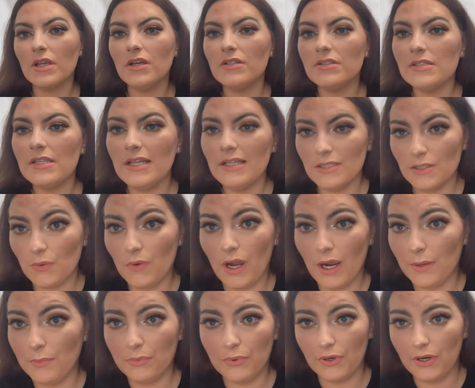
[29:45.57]
that's
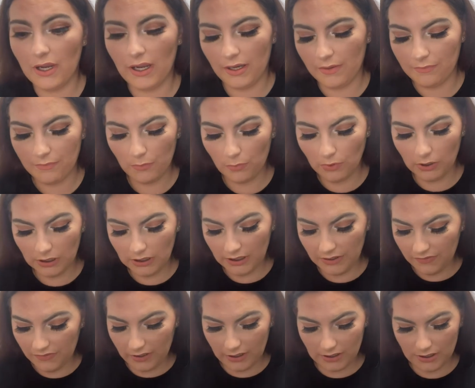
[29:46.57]
quite pretty. We'll leave
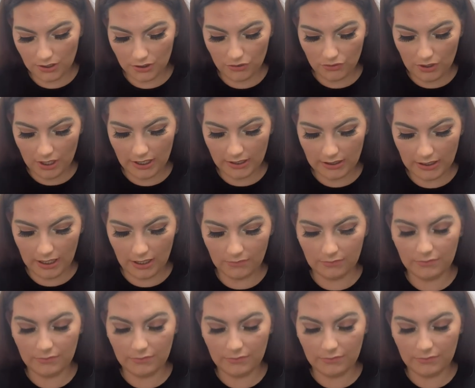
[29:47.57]
that to dry down.